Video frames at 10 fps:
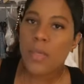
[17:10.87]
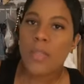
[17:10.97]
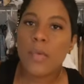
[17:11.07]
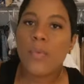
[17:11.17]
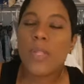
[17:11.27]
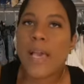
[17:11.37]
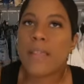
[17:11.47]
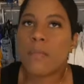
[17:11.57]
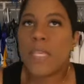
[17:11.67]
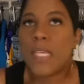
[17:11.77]
they will
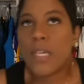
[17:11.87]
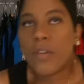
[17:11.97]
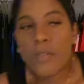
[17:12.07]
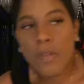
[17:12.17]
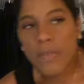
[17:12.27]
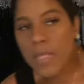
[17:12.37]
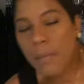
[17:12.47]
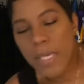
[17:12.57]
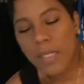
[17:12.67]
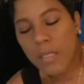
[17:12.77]
last me years every
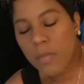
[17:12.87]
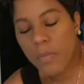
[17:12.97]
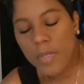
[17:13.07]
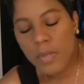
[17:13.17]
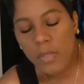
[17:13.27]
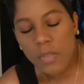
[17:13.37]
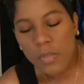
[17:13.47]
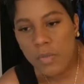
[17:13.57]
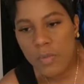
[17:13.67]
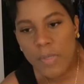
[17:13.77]
time I get express
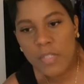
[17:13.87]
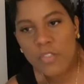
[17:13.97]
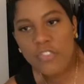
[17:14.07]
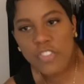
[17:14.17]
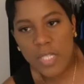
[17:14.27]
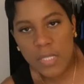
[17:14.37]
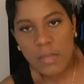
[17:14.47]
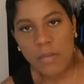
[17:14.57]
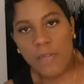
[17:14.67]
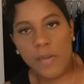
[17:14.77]
clothes, but their
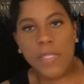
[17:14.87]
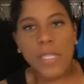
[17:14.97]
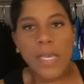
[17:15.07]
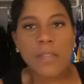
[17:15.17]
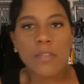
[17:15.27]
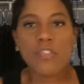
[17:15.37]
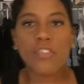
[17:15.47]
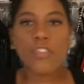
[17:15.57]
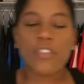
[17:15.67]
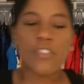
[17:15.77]
jeans are very nice and
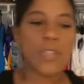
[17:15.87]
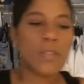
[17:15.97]
stretchy.